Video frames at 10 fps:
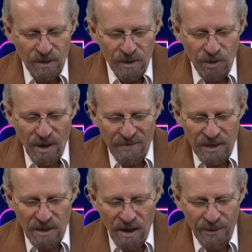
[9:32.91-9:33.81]
Do you have
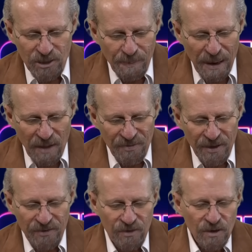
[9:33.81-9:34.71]
any knowledge about
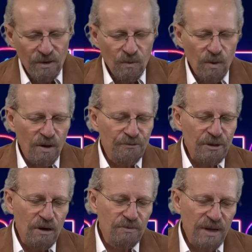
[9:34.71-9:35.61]
this? Well,
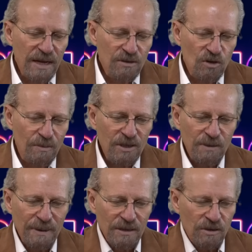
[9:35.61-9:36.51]
Flo, not so much
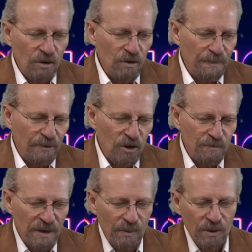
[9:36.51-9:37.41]
about totem poles,
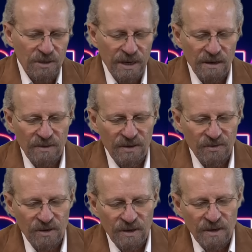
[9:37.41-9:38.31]
but I will tell you this,